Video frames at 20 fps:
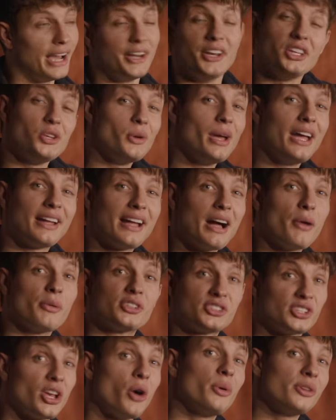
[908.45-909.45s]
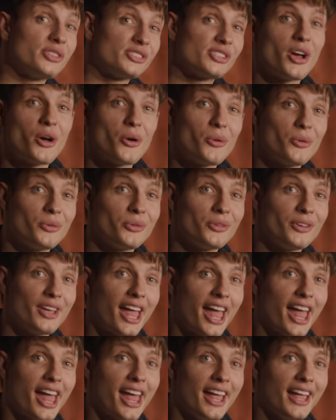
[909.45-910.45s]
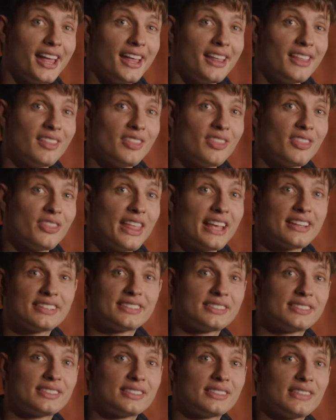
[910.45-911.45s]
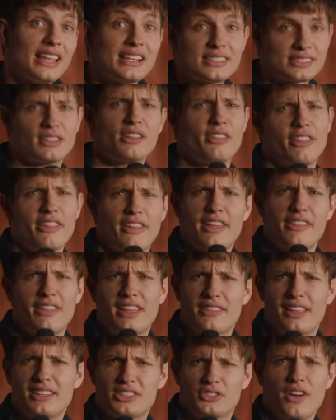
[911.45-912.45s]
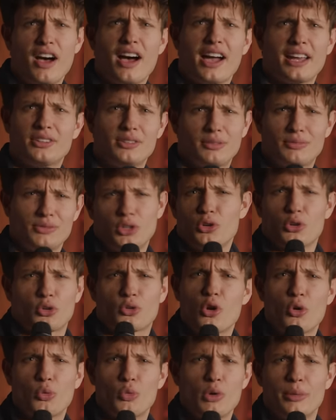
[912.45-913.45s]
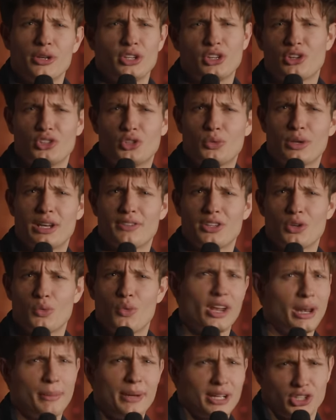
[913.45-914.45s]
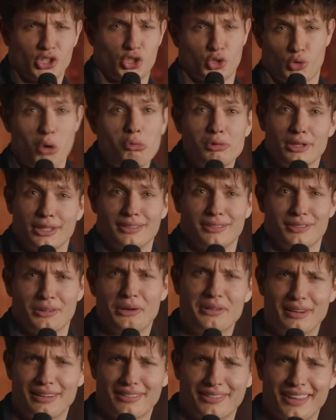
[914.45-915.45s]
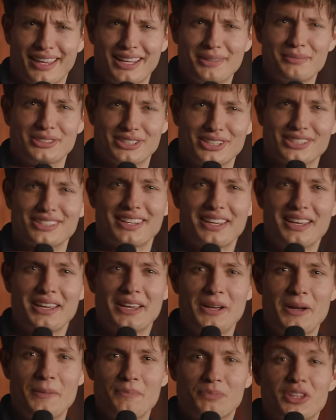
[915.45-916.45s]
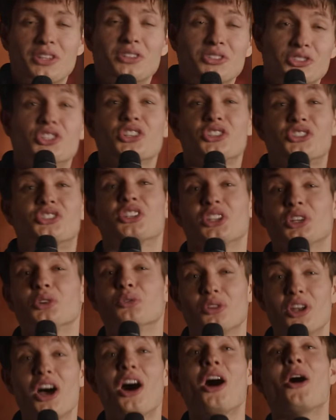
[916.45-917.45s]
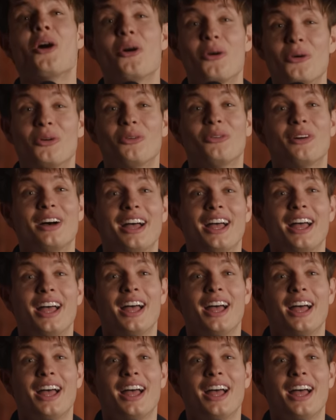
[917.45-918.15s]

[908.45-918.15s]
know you hang out with so-and-so, and that's fine. You're a grown woman, you can do whatever you want. I'm not controlling or anything, but just so you know,